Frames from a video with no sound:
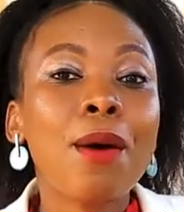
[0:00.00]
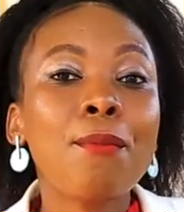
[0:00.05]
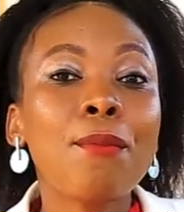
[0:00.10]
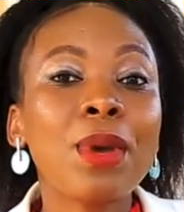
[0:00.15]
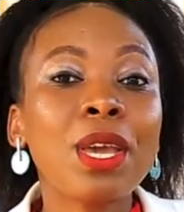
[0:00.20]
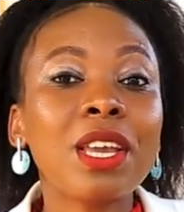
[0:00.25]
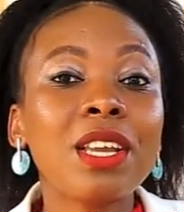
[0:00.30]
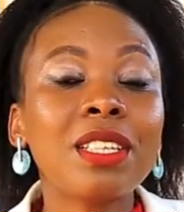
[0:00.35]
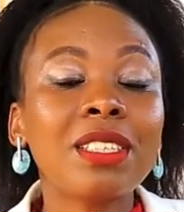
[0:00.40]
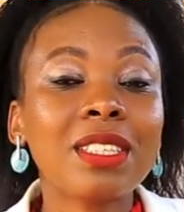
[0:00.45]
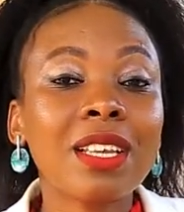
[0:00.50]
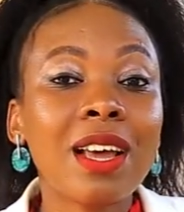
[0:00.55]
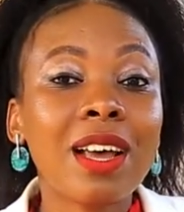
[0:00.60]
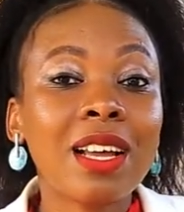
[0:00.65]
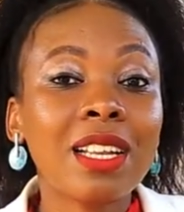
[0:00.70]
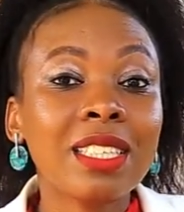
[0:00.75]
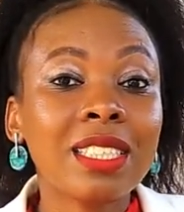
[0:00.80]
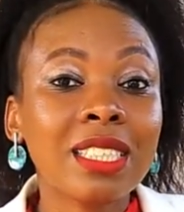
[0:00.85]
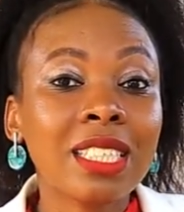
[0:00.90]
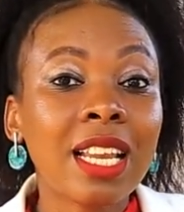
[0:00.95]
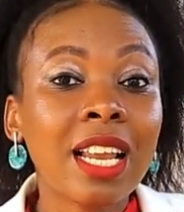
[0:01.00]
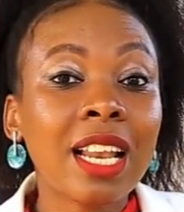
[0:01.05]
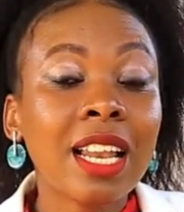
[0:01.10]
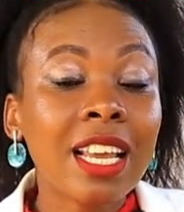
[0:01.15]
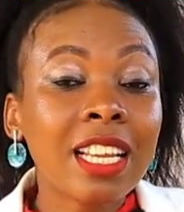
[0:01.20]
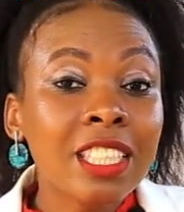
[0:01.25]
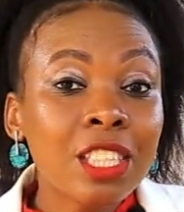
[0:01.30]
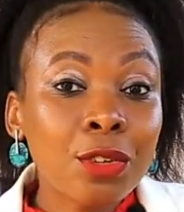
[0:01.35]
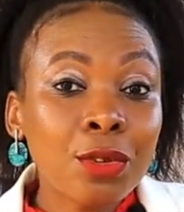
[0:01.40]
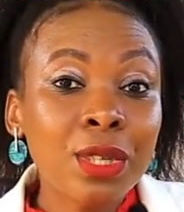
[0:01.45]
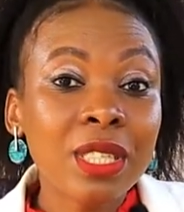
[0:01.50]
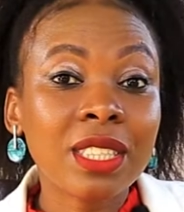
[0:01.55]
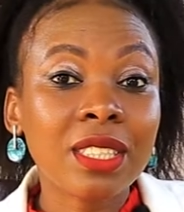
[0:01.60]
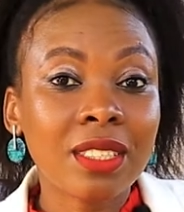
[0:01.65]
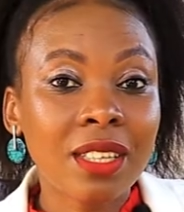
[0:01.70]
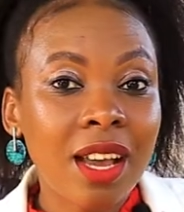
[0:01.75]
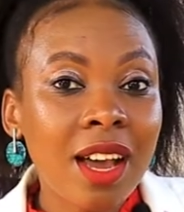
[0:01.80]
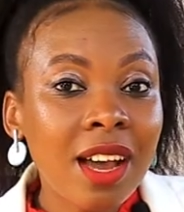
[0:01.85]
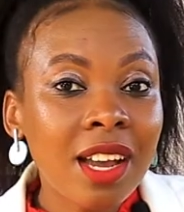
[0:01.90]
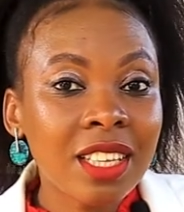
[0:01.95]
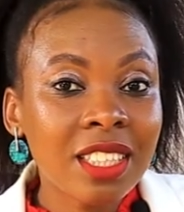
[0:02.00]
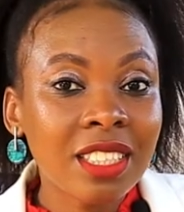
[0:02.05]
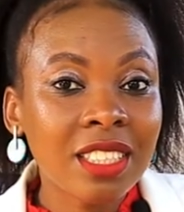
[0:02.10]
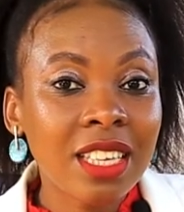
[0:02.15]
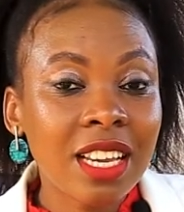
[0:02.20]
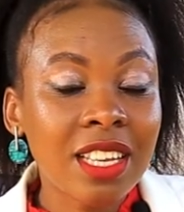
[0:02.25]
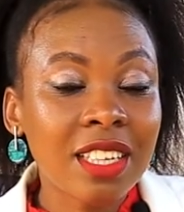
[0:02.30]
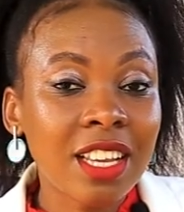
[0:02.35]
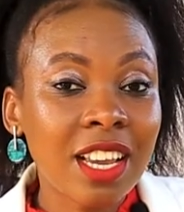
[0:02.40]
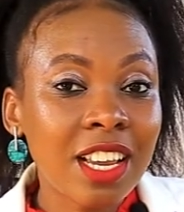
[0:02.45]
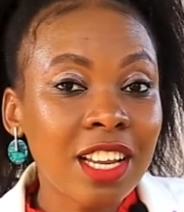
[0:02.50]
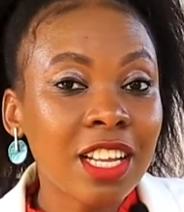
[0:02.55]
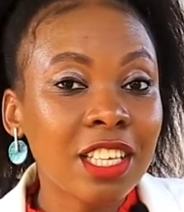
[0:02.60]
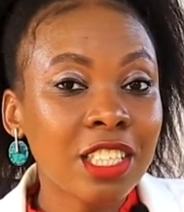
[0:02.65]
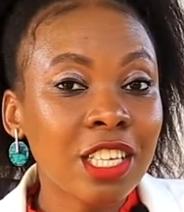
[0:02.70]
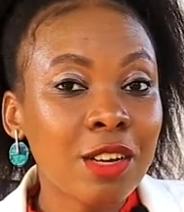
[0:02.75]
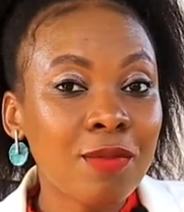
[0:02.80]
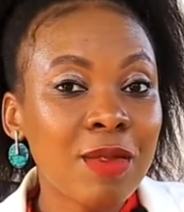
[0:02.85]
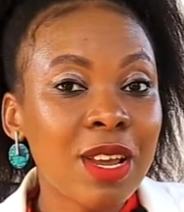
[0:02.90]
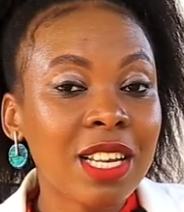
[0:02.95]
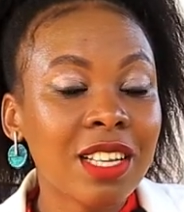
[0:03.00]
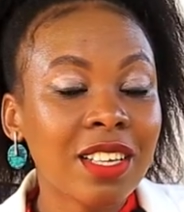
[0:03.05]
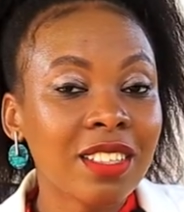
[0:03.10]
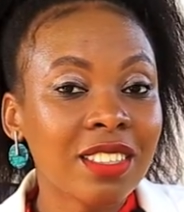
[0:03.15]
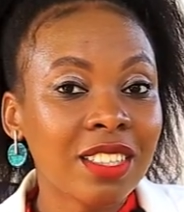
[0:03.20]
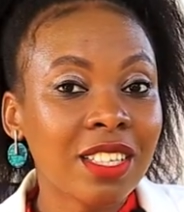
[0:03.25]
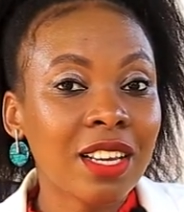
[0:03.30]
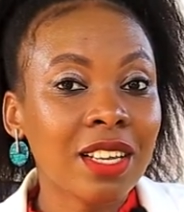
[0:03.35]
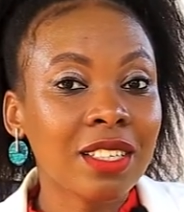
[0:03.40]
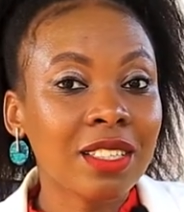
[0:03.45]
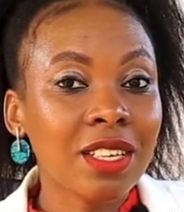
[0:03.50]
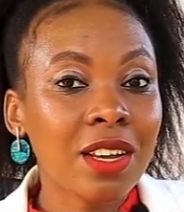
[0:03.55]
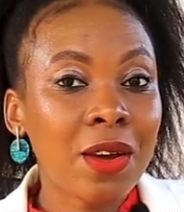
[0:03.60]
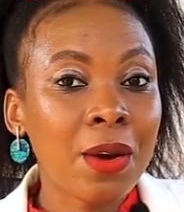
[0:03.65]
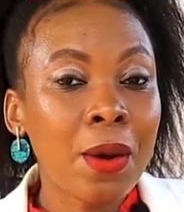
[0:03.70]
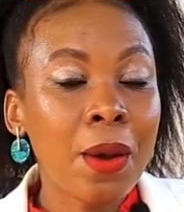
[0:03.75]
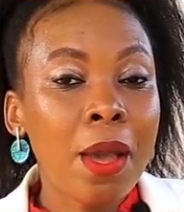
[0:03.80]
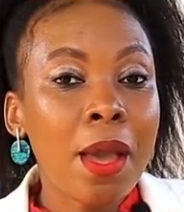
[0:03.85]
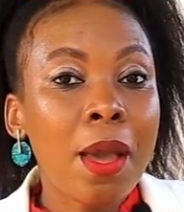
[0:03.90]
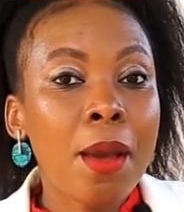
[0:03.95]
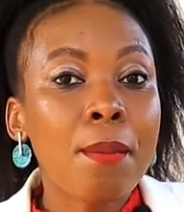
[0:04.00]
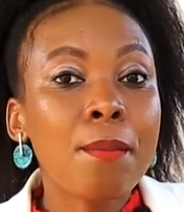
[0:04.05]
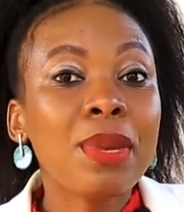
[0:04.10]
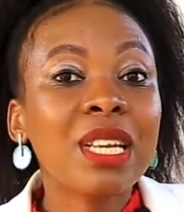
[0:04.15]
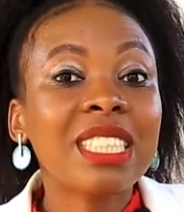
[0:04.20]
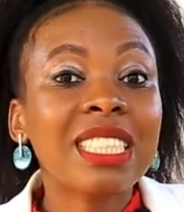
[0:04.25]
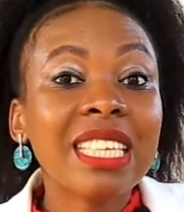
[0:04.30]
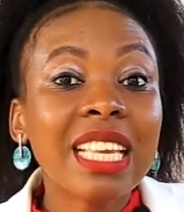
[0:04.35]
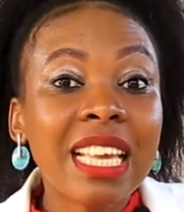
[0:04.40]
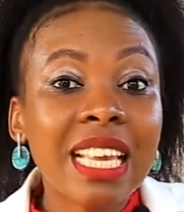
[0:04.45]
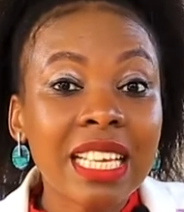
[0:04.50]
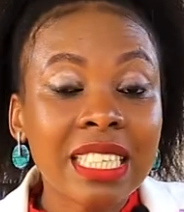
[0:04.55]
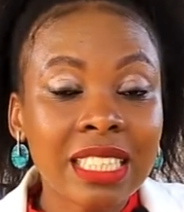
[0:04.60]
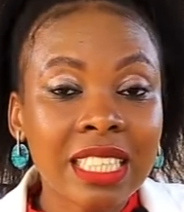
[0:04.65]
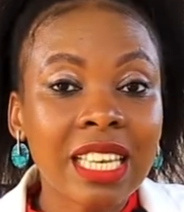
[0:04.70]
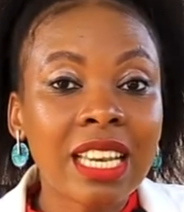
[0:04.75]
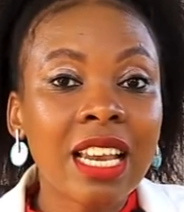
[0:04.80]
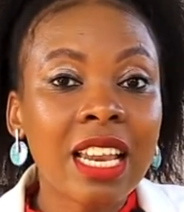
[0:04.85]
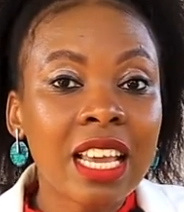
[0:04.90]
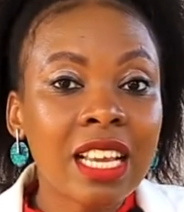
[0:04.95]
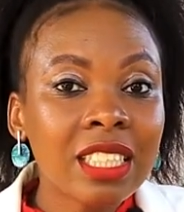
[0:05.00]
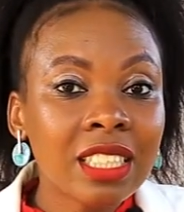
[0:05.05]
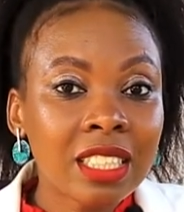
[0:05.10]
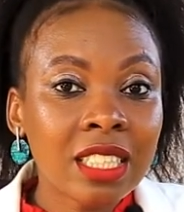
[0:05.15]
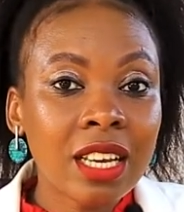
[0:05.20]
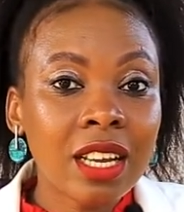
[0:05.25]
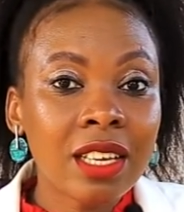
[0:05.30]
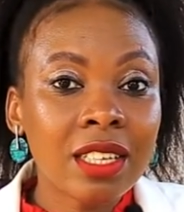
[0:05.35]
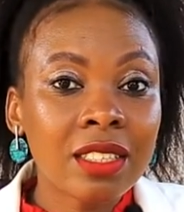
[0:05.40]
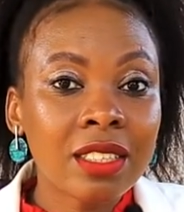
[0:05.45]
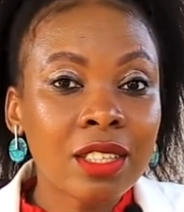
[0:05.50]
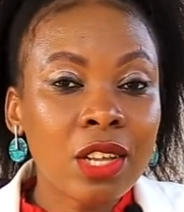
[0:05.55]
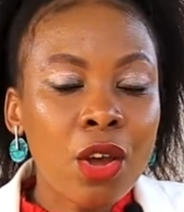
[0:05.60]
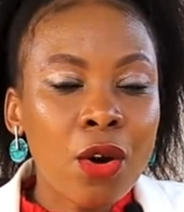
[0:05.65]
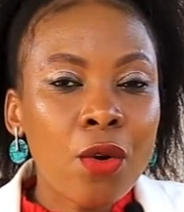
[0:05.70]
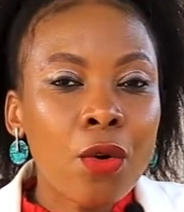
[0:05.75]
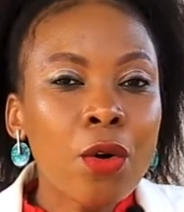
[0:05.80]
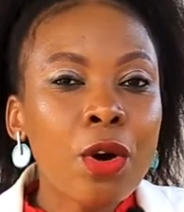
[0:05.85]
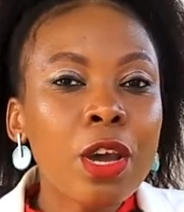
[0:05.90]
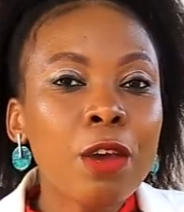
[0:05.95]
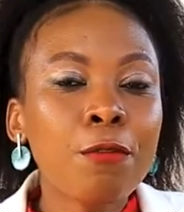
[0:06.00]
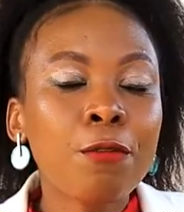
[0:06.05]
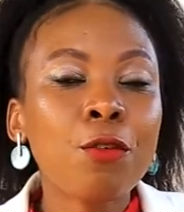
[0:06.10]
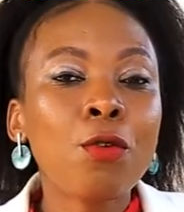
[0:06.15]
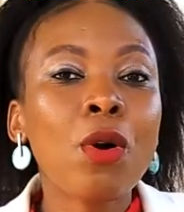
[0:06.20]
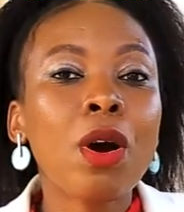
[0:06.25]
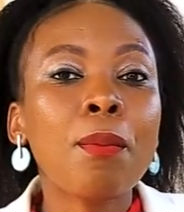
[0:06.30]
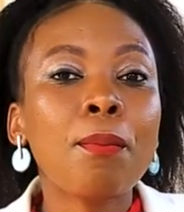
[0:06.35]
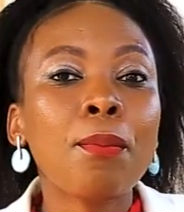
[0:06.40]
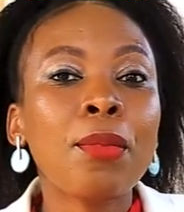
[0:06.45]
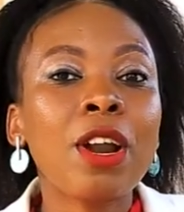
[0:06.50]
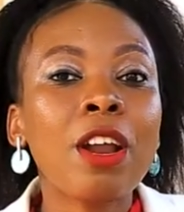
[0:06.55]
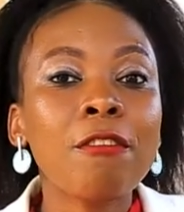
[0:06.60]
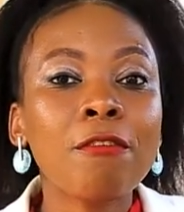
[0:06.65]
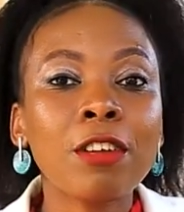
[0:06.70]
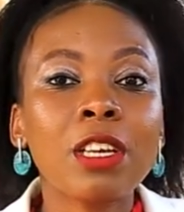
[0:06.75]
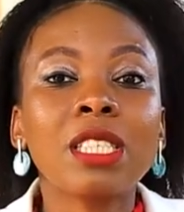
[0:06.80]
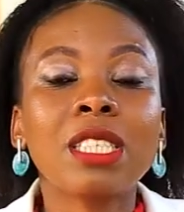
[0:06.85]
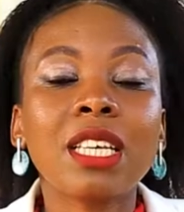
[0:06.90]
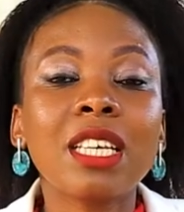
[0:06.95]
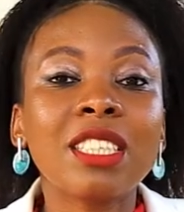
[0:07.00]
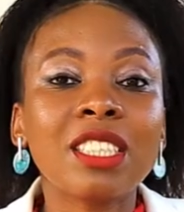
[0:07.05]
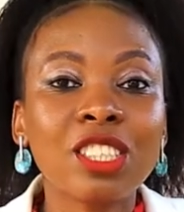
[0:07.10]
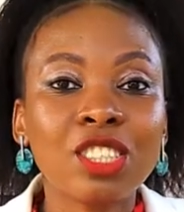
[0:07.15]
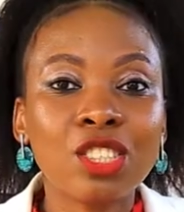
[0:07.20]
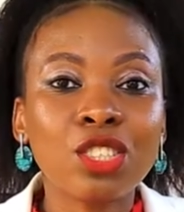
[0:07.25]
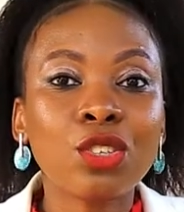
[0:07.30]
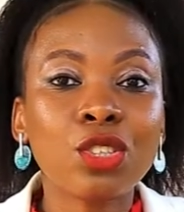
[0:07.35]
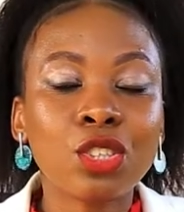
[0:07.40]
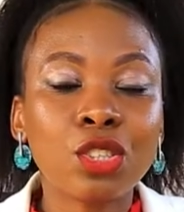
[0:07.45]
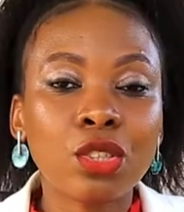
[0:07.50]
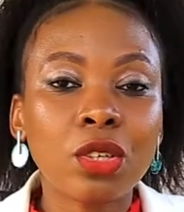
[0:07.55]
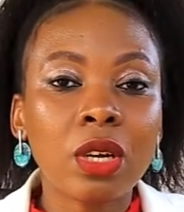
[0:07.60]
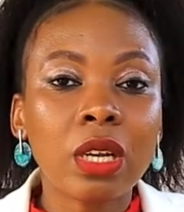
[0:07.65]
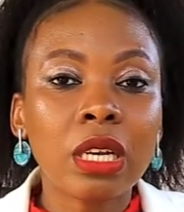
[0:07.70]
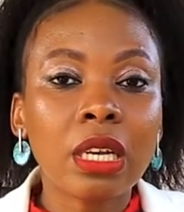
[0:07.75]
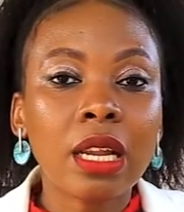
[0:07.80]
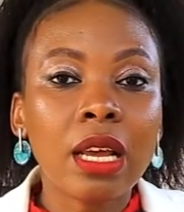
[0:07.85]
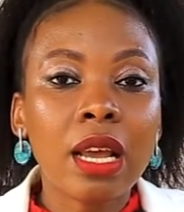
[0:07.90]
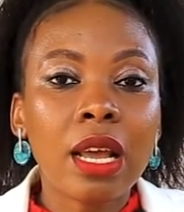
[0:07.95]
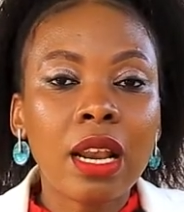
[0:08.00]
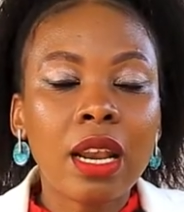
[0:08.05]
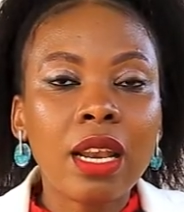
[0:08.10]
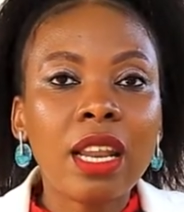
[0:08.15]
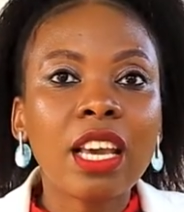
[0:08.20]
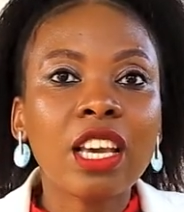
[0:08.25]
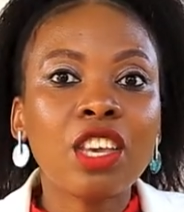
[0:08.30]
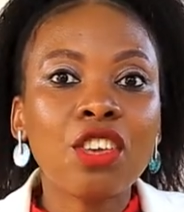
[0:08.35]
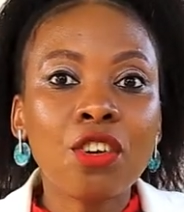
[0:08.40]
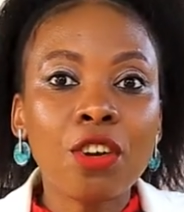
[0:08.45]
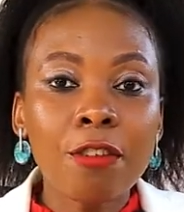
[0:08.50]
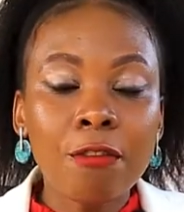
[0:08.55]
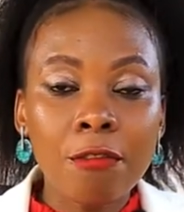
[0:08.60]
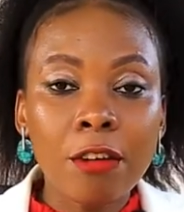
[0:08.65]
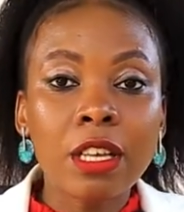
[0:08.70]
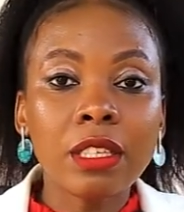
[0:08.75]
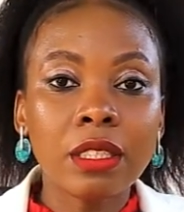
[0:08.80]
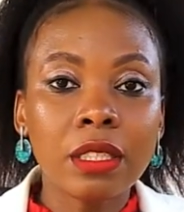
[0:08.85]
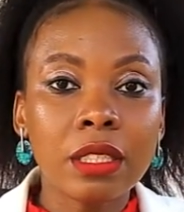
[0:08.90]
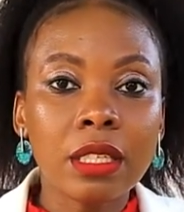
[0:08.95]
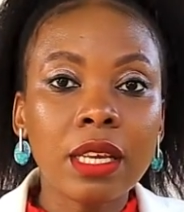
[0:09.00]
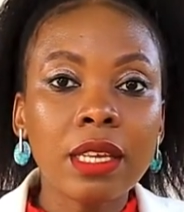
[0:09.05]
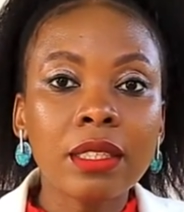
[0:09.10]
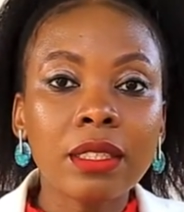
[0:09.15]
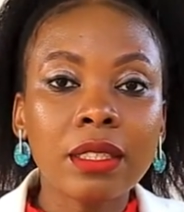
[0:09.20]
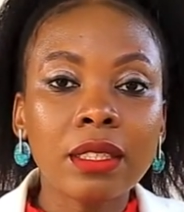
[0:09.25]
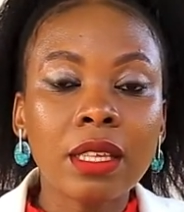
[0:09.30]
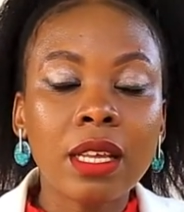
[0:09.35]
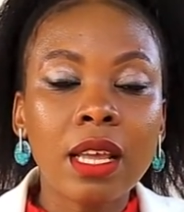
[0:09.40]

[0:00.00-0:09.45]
be it a tailored research in the energy and mining sector, be it guest lectures, or if you are a private institution like universities